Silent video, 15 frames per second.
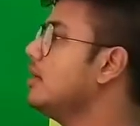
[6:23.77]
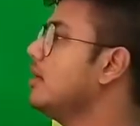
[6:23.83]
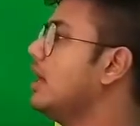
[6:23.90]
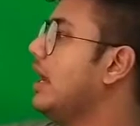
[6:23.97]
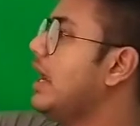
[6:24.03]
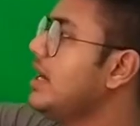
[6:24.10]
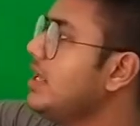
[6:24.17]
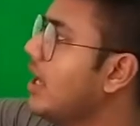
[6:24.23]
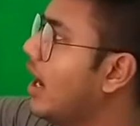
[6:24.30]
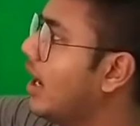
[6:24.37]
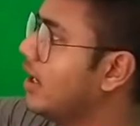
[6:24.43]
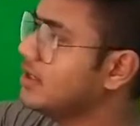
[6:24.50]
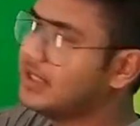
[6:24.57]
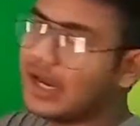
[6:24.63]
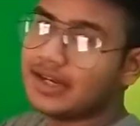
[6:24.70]
area,
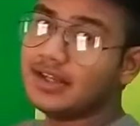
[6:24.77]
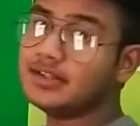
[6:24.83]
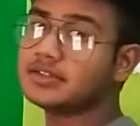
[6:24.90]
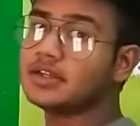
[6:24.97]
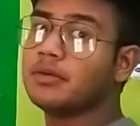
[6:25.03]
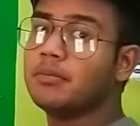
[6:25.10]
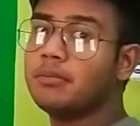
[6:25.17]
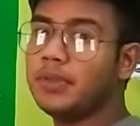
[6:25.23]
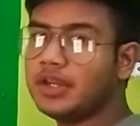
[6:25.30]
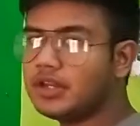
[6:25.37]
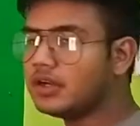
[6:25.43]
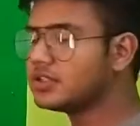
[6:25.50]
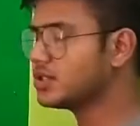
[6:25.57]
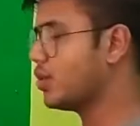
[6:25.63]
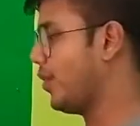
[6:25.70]
that is
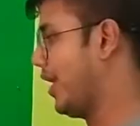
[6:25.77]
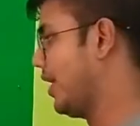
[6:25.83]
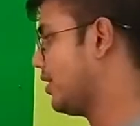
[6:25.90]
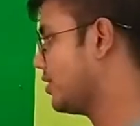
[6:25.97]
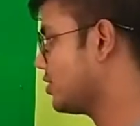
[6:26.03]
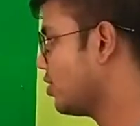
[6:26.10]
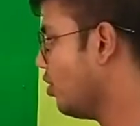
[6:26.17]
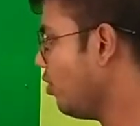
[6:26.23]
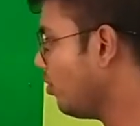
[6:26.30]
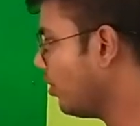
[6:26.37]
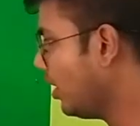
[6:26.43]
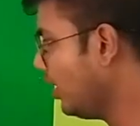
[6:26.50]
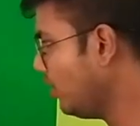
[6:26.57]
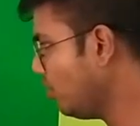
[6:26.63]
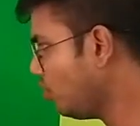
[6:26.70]
meter square, so
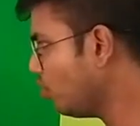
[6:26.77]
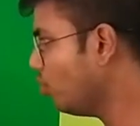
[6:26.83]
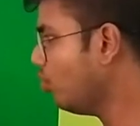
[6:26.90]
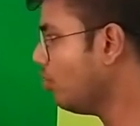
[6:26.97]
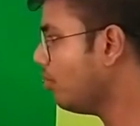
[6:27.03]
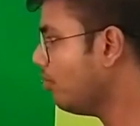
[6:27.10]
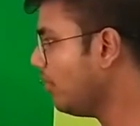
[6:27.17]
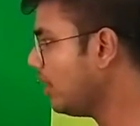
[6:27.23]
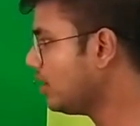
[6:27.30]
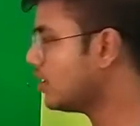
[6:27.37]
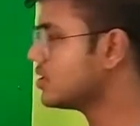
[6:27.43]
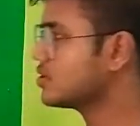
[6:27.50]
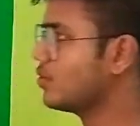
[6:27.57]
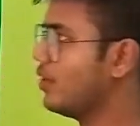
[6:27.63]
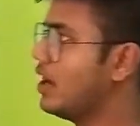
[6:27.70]
into
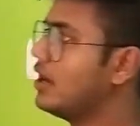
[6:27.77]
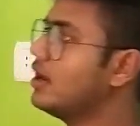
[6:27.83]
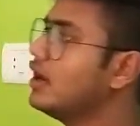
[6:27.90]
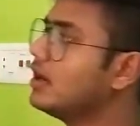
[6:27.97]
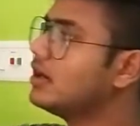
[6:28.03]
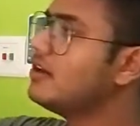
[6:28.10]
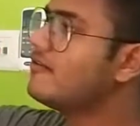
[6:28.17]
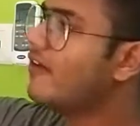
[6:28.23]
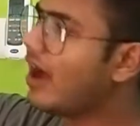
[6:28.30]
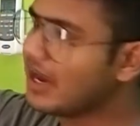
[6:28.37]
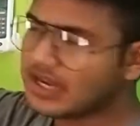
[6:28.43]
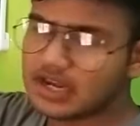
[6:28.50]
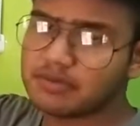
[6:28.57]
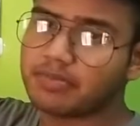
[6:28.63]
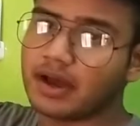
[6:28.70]
meter square,
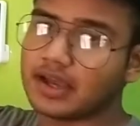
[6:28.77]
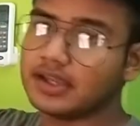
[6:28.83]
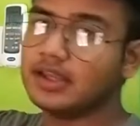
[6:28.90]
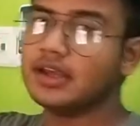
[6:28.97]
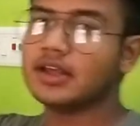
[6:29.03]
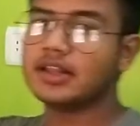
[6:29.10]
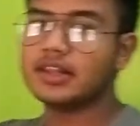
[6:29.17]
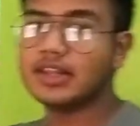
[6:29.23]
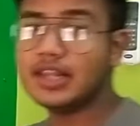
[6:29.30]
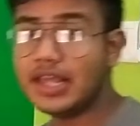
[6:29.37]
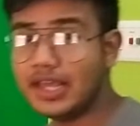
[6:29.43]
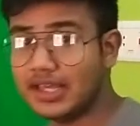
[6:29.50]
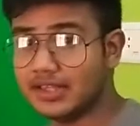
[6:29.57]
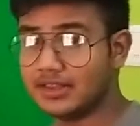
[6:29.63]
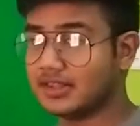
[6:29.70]
divided by
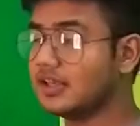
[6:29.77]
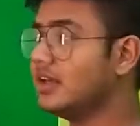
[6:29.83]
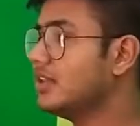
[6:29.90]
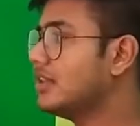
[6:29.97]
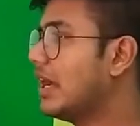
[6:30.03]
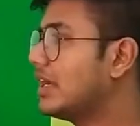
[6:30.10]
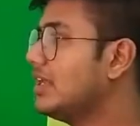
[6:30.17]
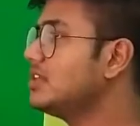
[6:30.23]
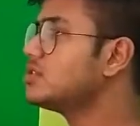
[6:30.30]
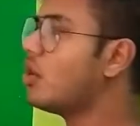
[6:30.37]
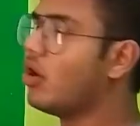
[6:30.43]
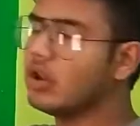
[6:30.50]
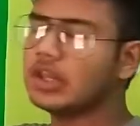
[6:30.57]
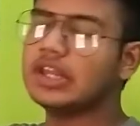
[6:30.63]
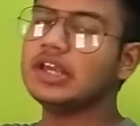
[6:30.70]
length, that is
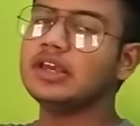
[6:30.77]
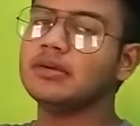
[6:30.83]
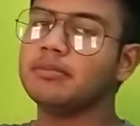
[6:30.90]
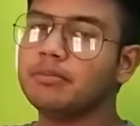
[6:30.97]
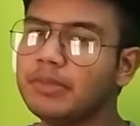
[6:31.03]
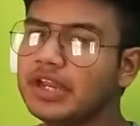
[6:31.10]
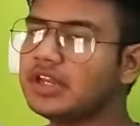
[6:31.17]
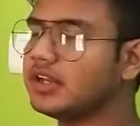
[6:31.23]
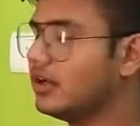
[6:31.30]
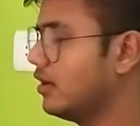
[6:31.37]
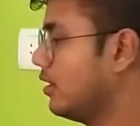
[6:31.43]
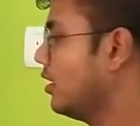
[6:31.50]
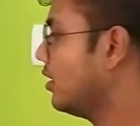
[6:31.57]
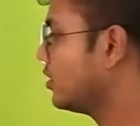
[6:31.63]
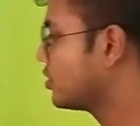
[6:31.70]
only
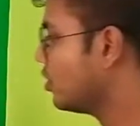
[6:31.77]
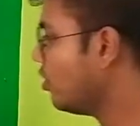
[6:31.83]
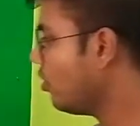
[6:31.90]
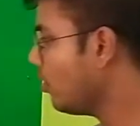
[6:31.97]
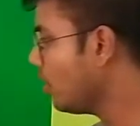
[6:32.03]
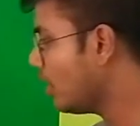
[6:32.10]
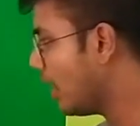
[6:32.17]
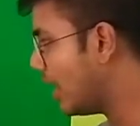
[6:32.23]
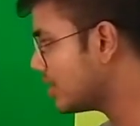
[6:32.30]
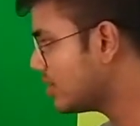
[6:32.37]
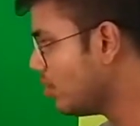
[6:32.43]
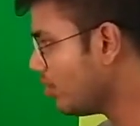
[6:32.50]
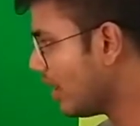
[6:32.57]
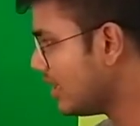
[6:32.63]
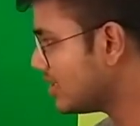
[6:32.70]
meter. So as
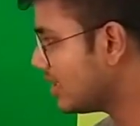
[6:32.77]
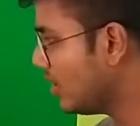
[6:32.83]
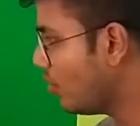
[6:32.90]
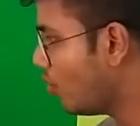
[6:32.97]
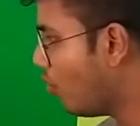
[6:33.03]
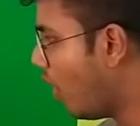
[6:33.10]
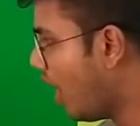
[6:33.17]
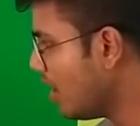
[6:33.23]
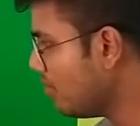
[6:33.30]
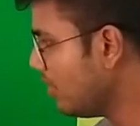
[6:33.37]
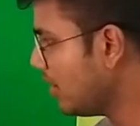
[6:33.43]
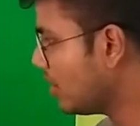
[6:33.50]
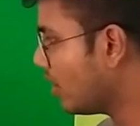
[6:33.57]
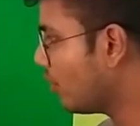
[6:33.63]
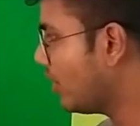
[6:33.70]
you can see, 1
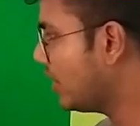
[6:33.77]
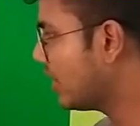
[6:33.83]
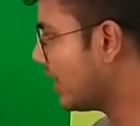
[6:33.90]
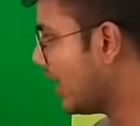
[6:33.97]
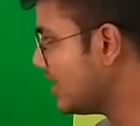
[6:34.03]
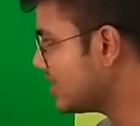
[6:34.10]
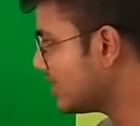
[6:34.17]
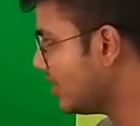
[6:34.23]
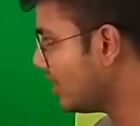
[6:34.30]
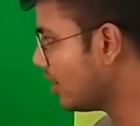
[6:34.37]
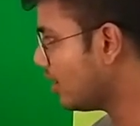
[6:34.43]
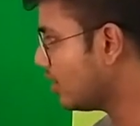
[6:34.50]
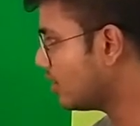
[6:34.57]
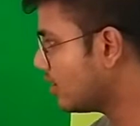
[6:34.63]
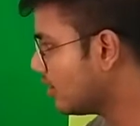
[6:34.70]
meter will cancel
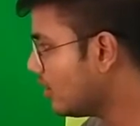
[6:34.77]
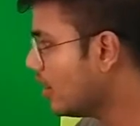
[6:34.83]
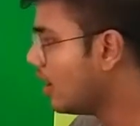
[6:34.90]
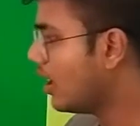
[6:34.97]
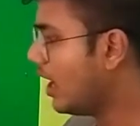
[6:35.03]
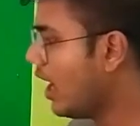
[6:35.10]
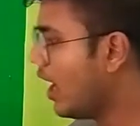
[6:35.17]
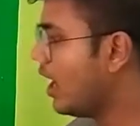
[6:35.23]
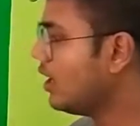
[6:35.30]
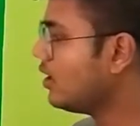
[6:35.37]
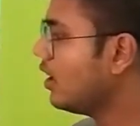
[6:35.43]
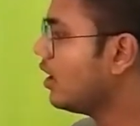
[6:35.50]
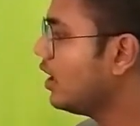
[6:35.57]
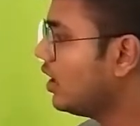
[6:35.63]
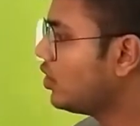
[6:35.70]
another and
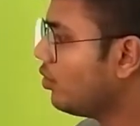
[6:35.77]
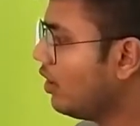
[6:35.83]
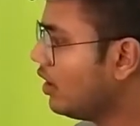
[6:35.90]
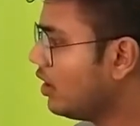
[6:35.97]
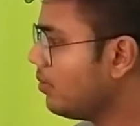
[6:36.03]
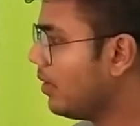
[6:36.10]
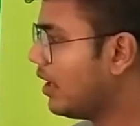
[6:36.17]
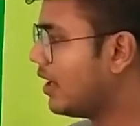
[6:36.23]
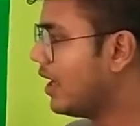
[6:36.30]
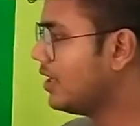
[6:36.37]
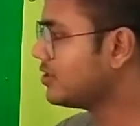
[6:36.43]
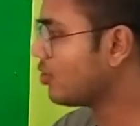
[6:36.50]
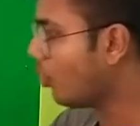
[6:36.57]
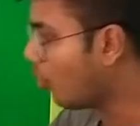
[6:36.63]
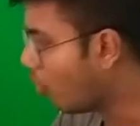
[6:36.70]
it will remain
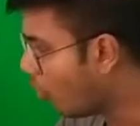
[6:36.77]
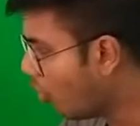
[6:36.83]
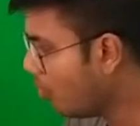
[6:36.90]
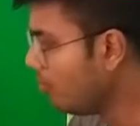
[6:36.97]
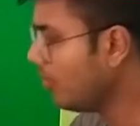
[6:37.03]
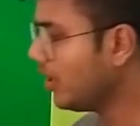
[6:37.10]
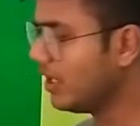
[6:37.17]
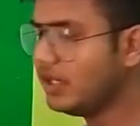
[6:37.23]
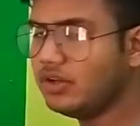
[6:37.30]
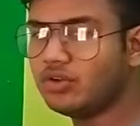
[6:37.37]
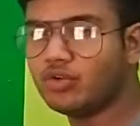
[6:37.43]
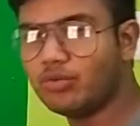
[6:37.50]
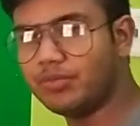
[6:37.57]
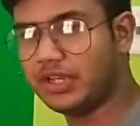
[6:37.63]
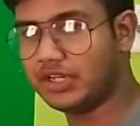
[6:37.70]
as ohm
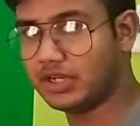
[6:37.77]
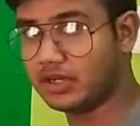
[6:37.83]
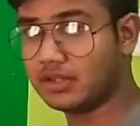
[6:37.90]
into meter.